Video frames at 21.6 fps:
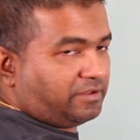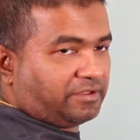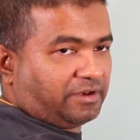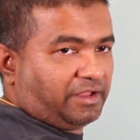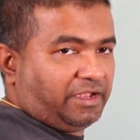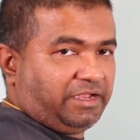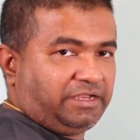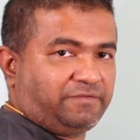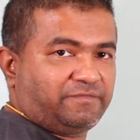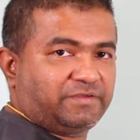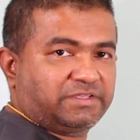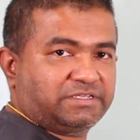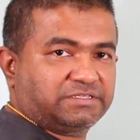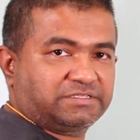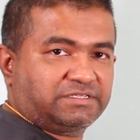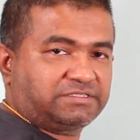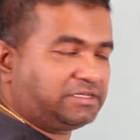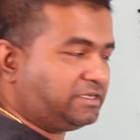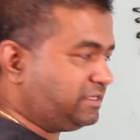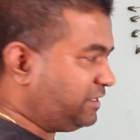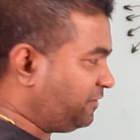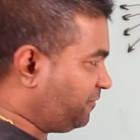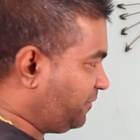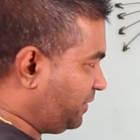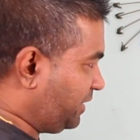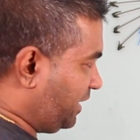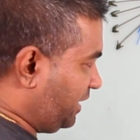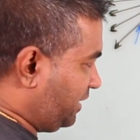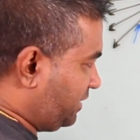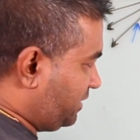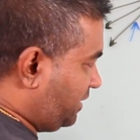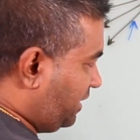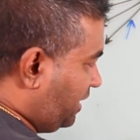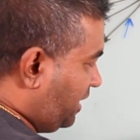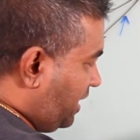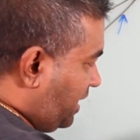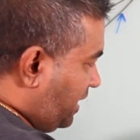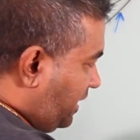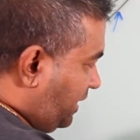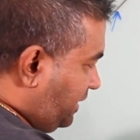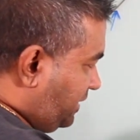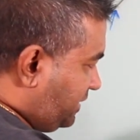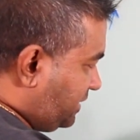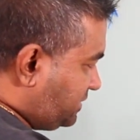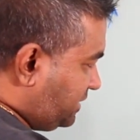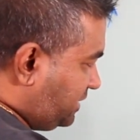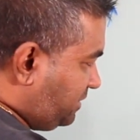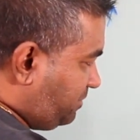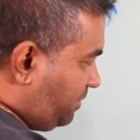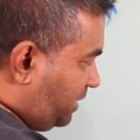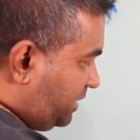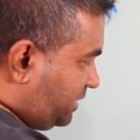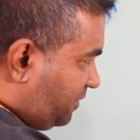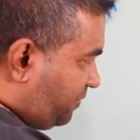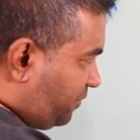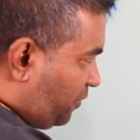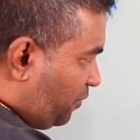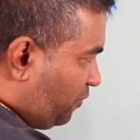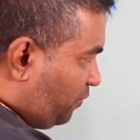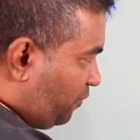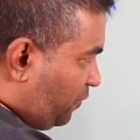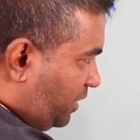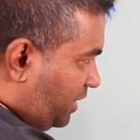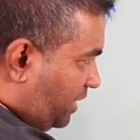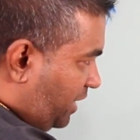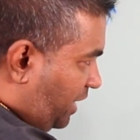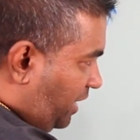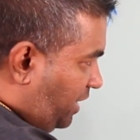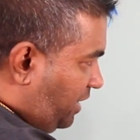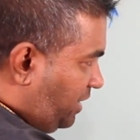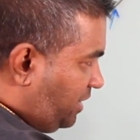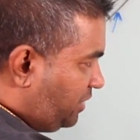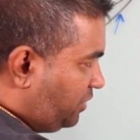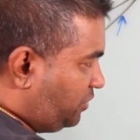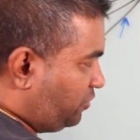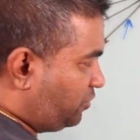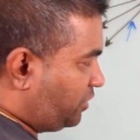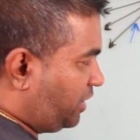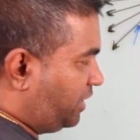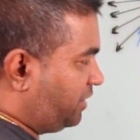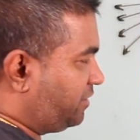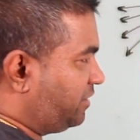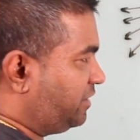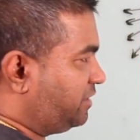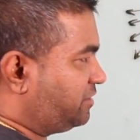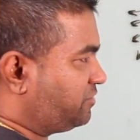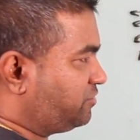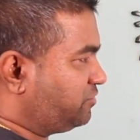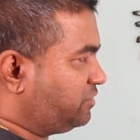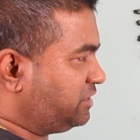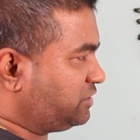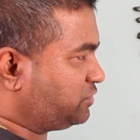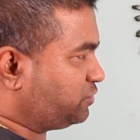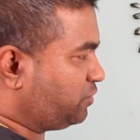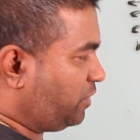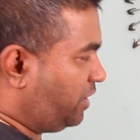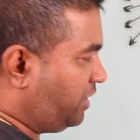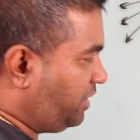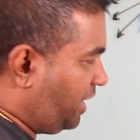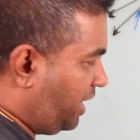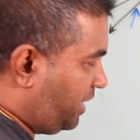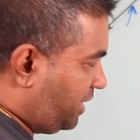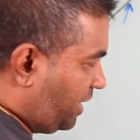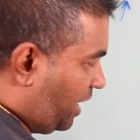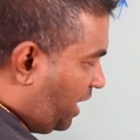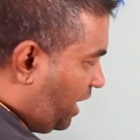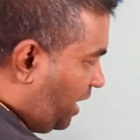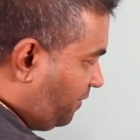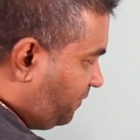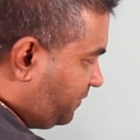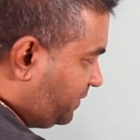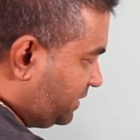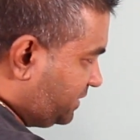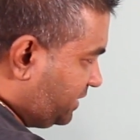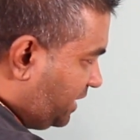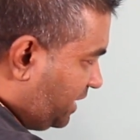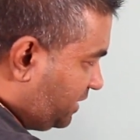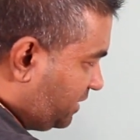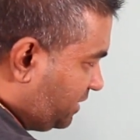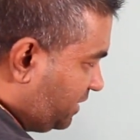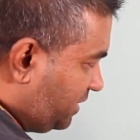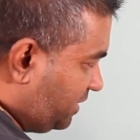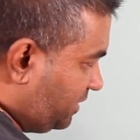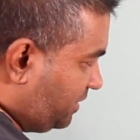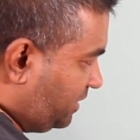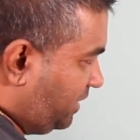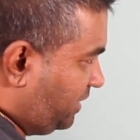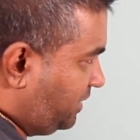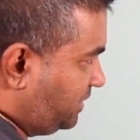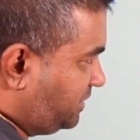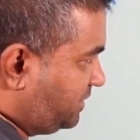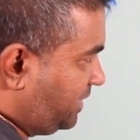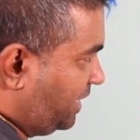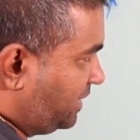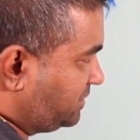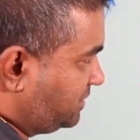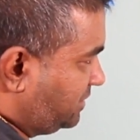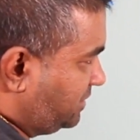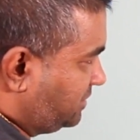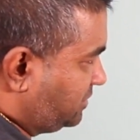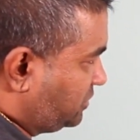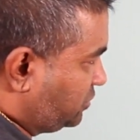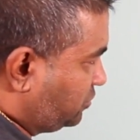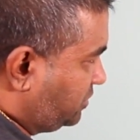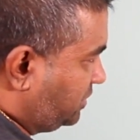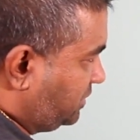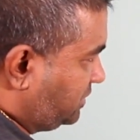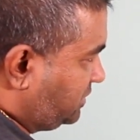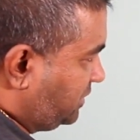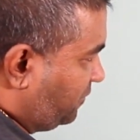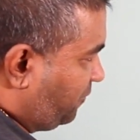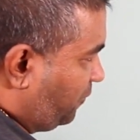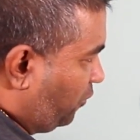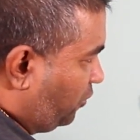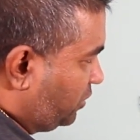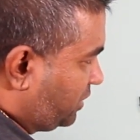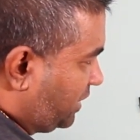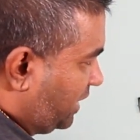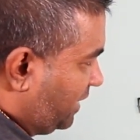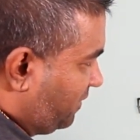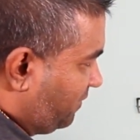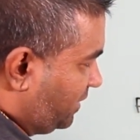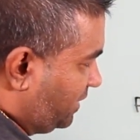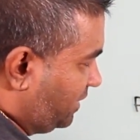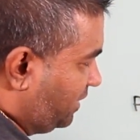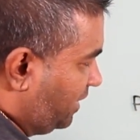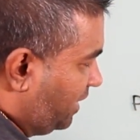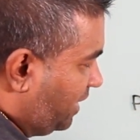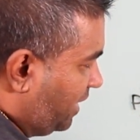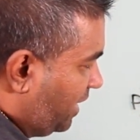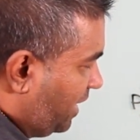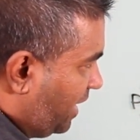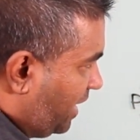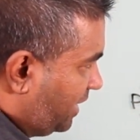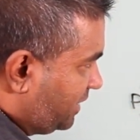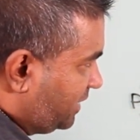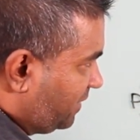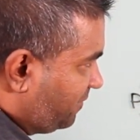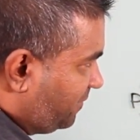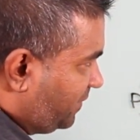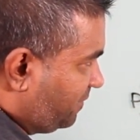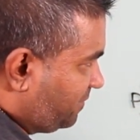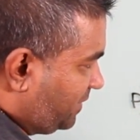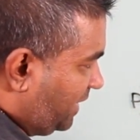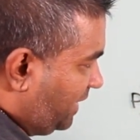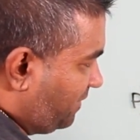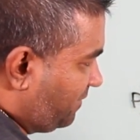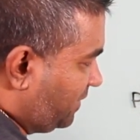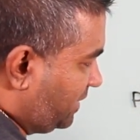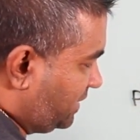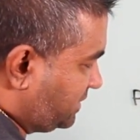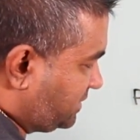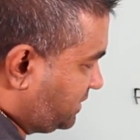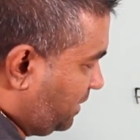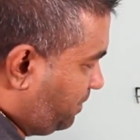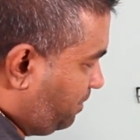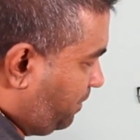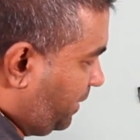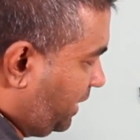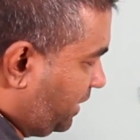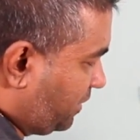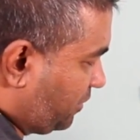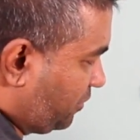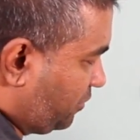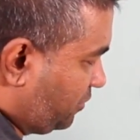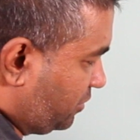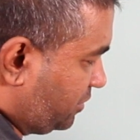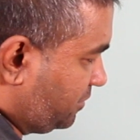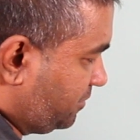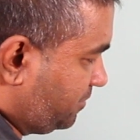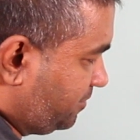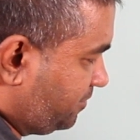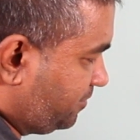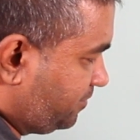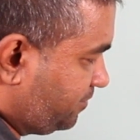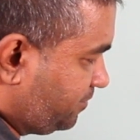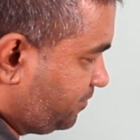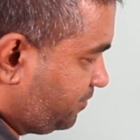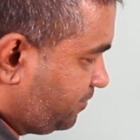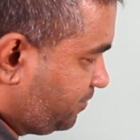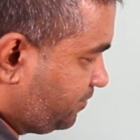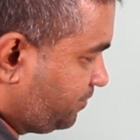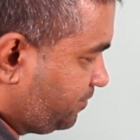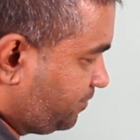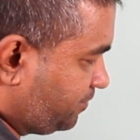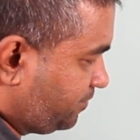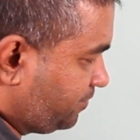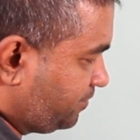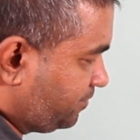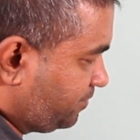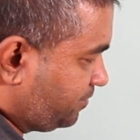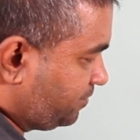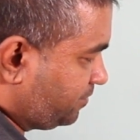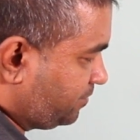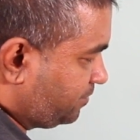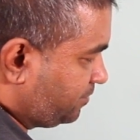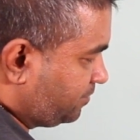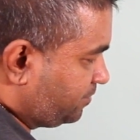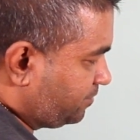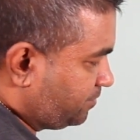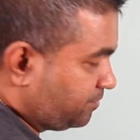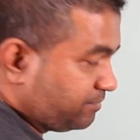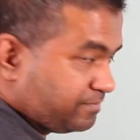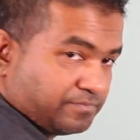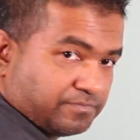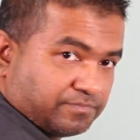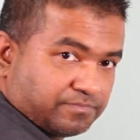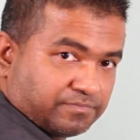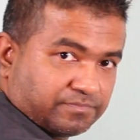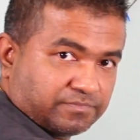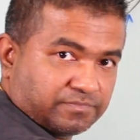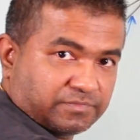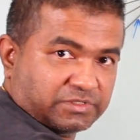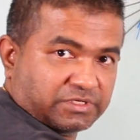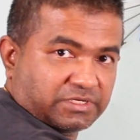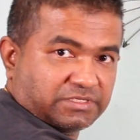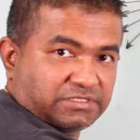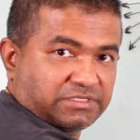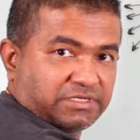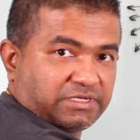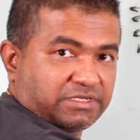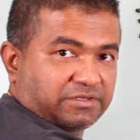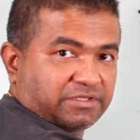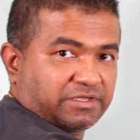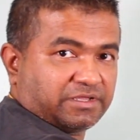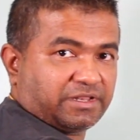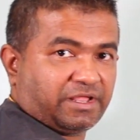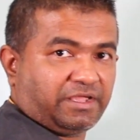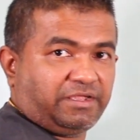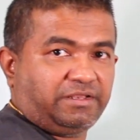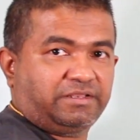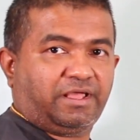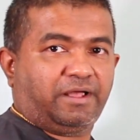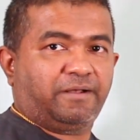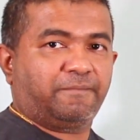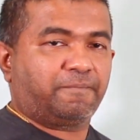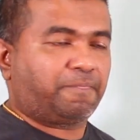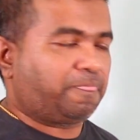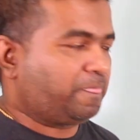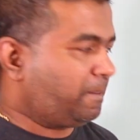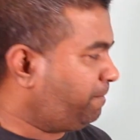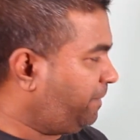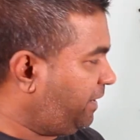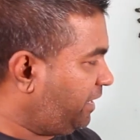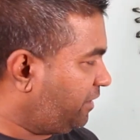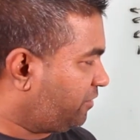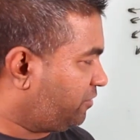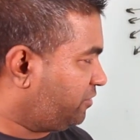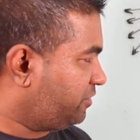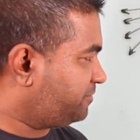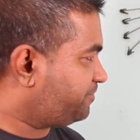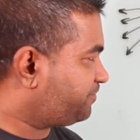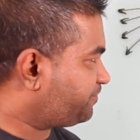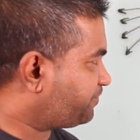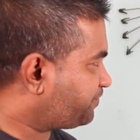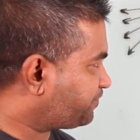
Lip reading: right? Which is a certificate. It doesn't matter from where you can reach this one, and after that it has, so this is the fourth level. And the fifth level is a payroll. You can see it here, right? Yeah, payroll.